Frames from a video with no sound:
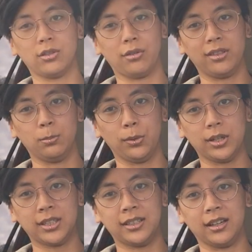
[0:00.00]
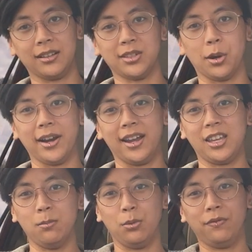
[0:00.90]
throughout the book. Sorry, I
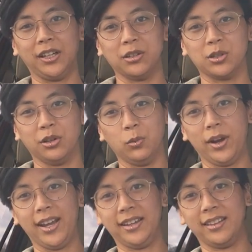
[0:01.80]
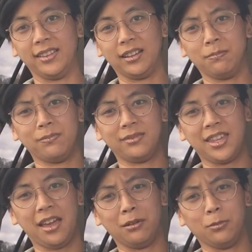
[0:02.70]
keep moving a certain way, and then the
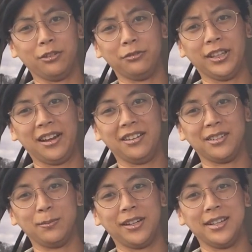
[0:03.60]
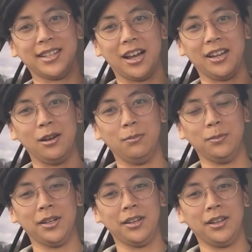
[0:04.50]
camera flares because I
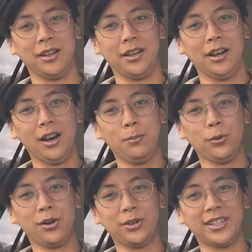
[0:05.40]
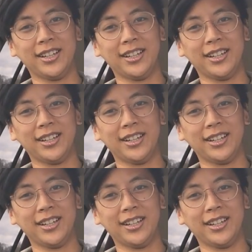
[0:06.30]
am a broke